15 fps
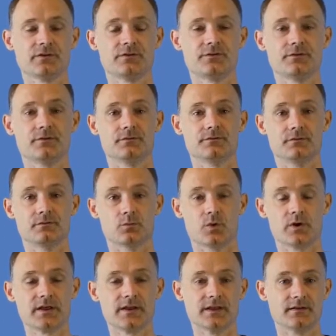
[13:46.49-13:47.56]
controls use
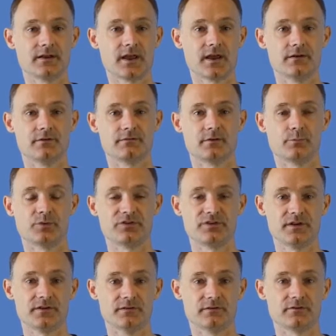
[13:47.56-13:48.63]
warning indicators and
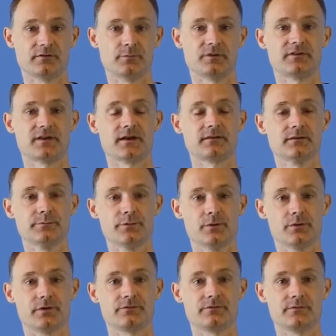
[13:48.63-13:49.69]
procedures to protect
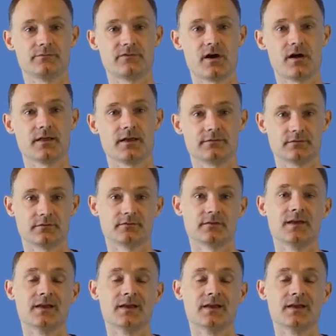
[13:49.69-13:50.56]
employees from fall hazards.